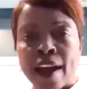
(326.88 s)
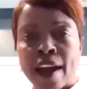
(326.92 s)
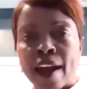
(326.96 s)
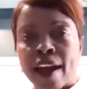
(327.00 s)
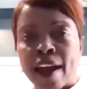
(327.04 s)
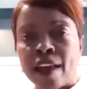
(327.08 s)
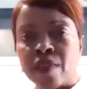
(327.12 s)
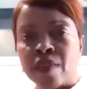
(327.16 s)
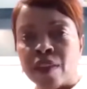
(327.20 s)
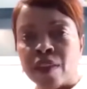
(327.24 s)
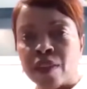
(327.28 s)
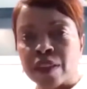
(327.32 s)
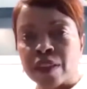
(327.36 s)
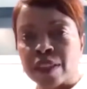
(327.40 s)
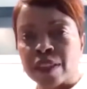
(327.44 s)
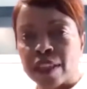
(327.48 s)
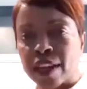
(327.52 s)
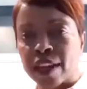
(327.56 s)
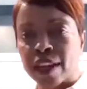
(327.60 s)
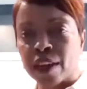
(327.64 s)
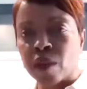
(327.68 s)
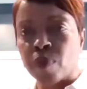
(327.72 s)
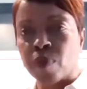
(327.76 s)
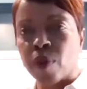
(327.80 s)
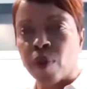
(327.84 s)
And then the
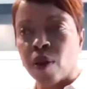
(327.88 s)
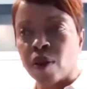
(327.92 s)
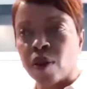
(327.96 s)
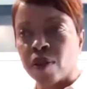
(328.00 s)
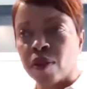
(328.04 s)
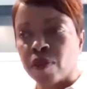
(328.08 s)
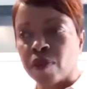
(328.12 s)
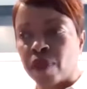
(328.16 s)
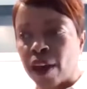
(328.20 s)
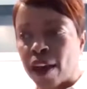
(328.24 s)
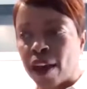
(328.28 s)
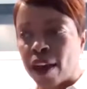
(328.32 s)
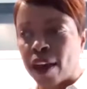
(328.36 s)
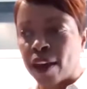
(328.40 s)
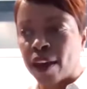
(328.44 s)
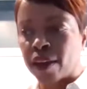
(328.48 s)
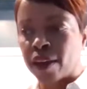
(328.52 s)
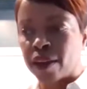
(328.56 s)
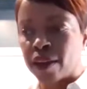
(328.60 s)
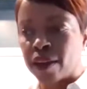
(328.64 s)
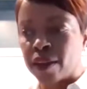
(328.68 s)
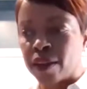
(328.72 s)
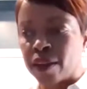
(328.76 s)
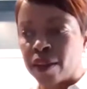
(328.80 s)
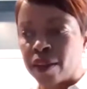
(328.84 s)
second part of that
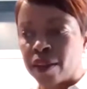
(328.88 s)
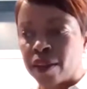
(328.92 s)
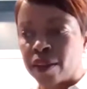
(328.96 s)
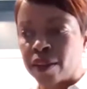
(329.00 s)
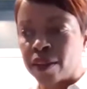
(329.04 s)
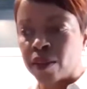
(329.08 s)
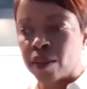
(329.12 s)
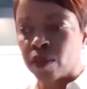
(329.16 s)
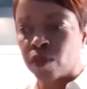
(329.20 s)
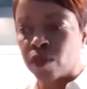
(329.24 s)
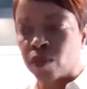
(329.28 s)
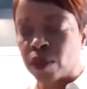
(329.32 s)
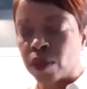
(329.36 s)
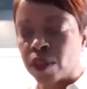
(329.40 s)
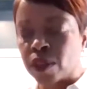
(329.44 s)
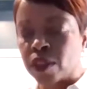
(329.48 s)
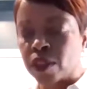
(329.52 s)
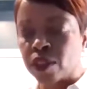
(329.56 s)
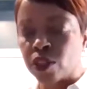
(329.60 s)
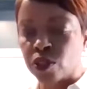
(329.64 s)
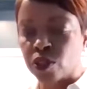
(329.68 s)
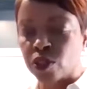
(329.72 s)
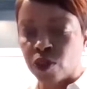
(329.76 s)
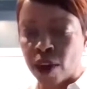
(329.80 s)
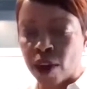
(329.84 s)
is really
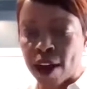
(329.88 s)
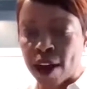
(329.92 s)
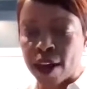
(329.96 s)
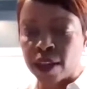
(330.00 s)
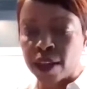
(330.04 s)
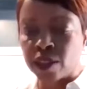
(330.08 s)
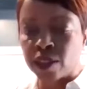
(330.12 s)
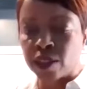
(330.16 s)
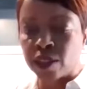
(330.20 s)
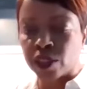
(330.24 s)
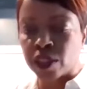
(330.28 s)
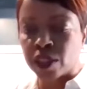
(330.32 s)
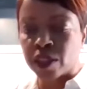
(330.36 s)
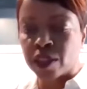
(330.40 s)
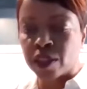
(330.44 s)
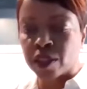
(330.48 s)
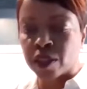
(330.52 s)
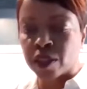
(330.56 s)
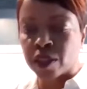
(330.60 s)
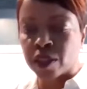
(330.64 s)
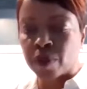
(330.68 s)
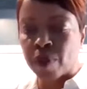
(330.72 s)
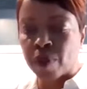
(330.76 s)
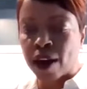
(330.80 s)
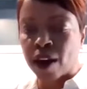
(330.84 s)
strategy is
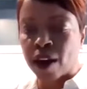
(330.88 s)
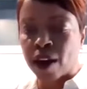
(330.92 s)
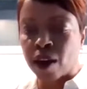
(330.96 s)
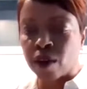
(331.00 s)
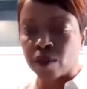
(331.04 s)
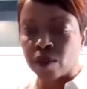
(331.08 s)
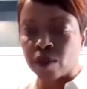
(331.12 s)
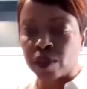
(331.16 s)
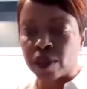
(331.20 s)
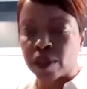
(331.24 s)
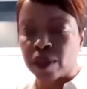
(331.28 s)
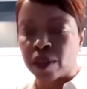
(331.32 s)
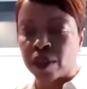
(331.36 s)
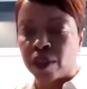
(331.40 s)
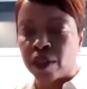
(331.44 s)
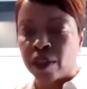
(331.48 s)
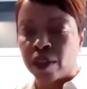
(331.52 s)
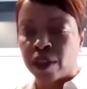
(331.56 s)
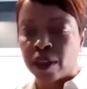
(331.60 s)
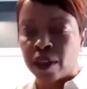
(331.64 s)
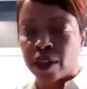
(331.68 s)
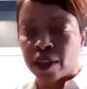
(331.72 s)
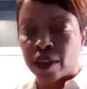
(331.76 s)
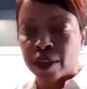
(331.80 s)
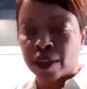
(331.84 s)
about
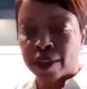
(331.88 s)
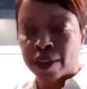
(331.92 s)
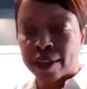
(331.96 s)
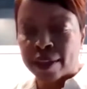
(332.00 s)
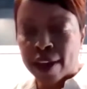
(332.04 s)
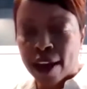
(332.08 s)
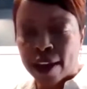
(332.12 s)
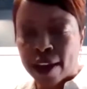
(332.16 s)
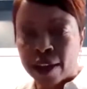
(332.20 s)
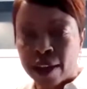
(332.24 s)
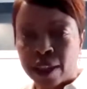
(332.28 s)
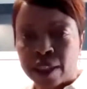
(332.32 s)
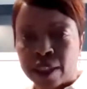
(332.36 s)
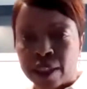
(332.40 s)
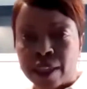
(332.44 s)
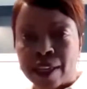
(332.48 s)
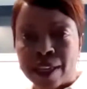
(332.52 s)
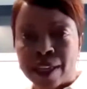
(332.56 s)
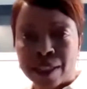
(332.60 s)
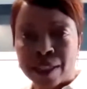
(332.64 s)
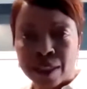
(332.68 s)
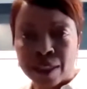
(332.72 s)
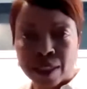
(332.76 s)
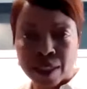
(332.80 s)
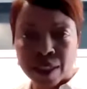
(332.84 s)
gaining
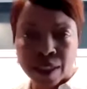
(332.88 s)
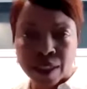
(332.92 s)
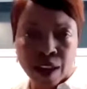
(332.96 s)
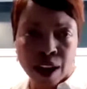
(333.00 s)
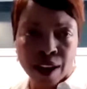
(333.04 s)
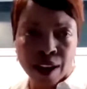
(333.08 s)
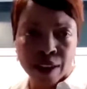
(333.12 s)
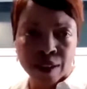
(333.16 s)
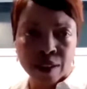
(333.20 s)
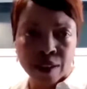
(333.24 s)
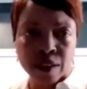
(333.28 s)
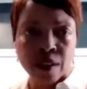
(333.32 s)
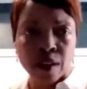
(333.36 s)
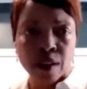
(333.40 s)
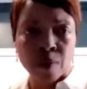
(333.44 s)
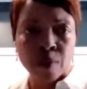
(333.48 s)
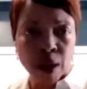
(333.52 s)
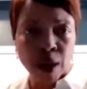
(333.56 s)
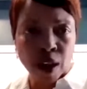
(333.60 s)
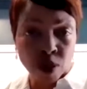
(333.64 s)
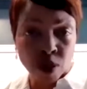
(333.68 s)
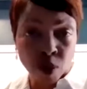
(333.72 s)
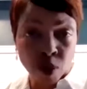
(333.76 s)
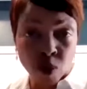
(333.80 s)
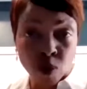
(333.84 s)
insight
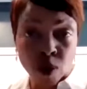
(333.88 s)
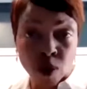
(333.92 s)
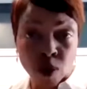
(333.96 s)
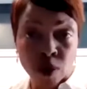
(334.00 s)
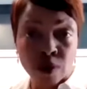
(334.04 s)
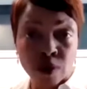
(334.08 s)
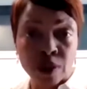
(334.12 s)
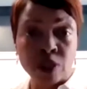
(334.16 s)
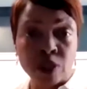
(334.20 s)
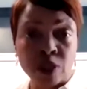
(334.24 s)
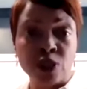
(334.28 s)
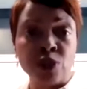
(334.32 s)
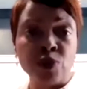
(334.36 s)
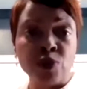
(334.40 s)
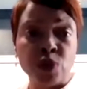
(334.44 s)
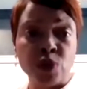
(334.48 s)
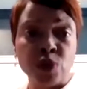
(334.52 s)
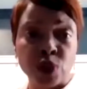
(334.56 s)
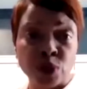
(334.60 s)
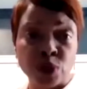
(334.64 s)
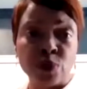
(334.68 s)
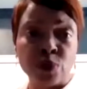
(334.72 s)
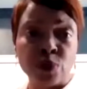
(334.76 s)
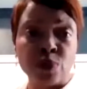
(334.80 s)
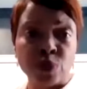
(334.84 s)
about the work that you
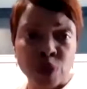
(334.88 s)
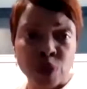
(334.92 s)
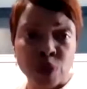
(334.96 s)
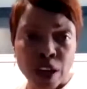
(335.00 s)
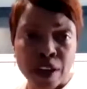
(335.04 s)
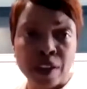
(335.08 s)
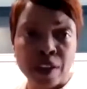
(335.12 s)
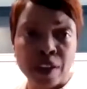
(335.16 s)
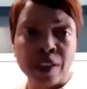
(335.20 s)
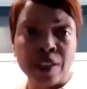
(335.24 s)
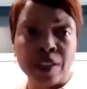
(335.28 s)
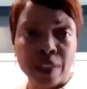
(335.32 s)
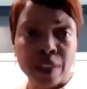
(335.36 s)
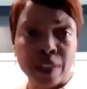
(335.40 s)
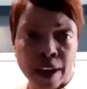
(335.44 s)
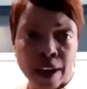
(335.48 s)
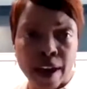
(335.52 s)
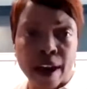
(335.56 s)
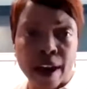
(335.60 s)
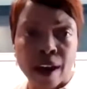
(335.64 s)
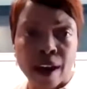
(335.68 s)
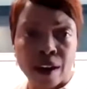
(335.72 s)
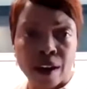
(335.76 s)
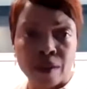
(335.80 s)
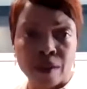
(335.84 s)
do day in and
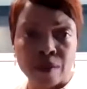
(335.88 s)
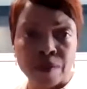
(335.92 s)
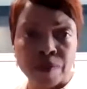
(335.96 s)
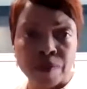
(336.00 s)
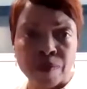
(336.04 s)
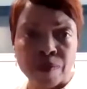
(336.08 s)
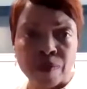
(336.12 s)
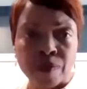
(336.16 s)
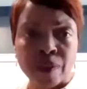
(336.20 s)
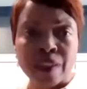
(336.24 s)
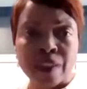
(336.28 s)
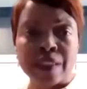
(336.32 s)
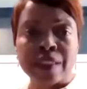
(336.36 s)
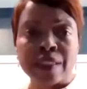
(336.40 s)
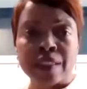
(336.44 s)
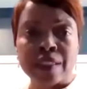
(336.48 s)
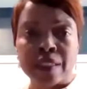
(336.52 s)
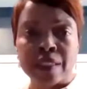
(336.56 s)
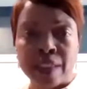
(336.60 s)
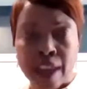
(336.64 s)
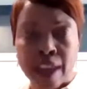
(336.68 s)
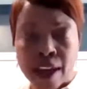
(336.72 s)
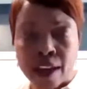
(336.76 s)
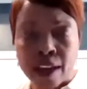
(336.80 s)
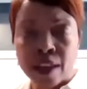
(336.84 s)
day out,
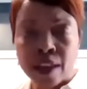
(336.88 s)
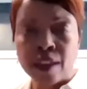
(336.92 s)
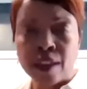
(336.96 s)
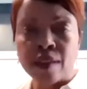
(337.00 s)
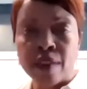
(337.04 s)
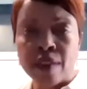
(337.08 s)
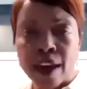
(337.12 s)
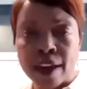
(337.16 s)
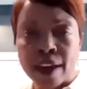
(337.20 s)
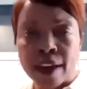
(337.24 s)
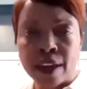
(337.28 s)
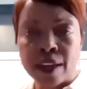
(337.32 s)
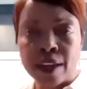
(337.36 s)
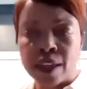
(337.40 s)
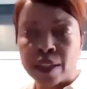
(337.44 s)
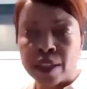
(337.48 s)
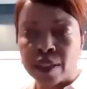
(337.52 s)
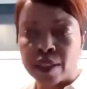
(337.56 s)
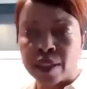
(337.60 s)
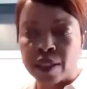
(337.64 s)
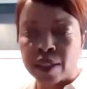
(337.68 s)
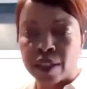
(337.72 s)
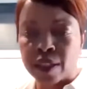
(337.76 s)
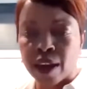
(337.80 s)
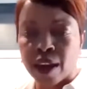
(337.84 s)
taking that
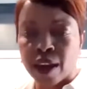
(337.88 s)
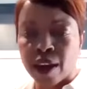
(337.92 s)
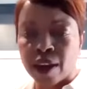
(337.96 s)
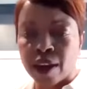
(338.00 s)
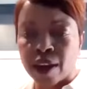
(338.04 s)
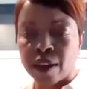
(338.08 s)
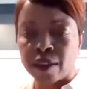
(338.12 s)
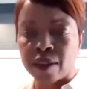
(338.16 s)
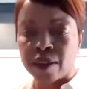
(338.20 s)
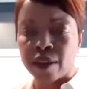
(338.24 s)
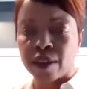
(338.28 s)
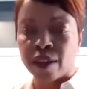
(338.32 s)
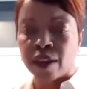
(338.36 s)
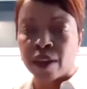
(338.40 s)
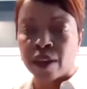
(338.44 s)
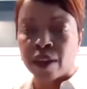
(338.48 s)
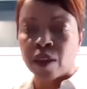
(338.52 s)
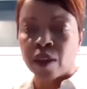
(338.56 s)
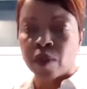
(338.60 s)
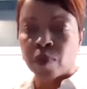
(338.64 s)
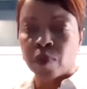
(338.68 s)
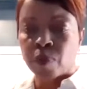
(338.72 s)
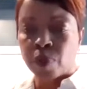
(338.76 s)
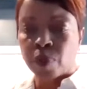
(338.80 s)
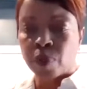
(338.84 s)
insight,
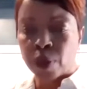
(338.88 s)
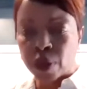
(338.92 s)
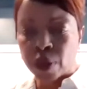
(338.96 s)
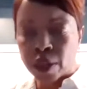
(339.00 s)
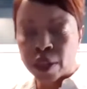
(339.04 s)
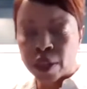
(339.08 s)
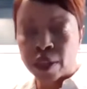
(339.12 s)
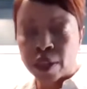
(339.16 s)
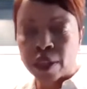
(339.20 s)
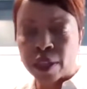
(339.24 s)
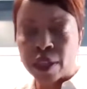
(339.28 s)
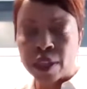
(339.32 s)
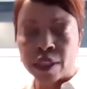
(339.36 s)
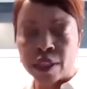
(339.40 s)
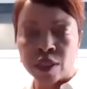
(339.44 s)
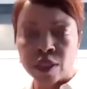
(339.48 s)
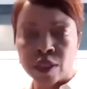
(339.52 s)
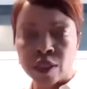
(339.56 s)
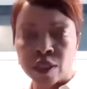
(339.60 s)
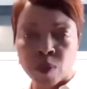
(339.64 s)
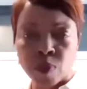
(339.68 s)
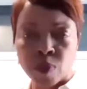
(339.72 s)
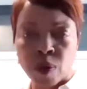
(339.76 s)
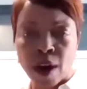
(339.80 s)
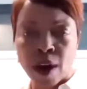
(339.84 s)
putting it
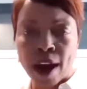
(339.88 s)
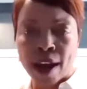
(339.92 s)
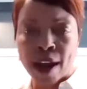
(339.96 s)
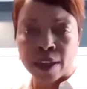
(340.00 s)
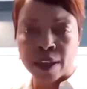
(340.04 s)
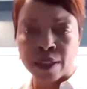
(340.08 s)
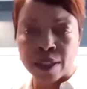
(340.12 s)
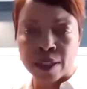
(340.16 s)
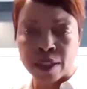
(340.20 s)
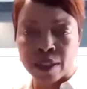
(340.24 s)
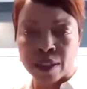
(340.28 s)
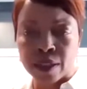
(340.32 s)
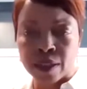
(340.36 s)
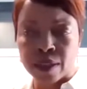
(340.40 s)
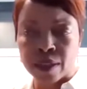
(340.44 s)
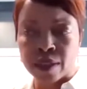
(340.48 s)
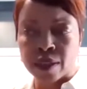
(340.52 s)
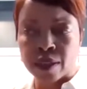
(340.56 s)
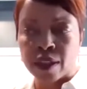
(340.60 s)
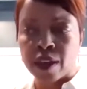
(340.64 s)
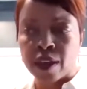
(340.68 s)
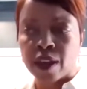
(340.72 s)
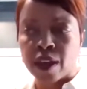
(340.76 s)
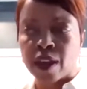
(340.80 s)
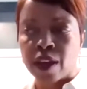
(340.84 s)
into
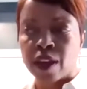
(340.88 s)
practice